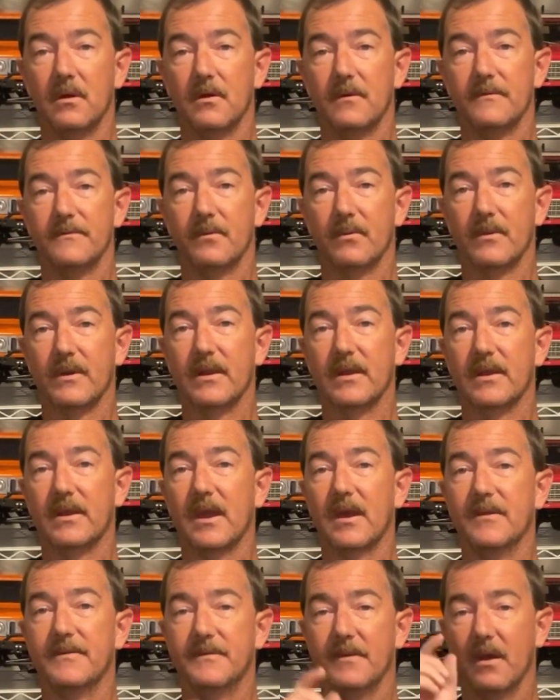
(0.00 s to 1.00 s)
So we're going to
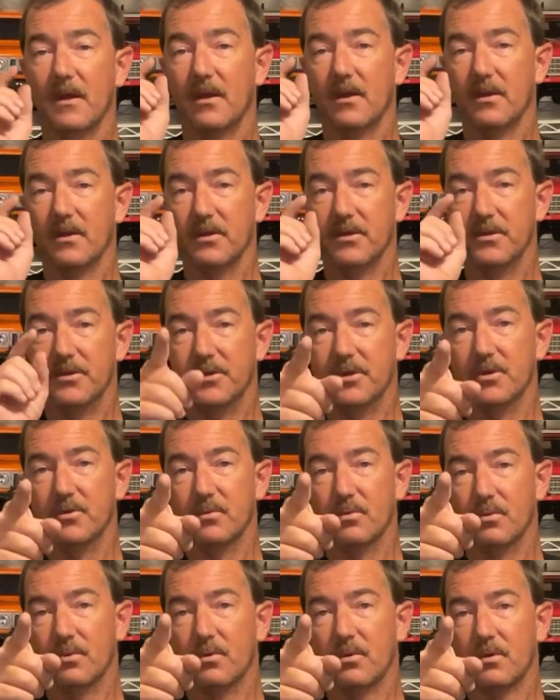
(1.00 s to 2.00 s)
catch you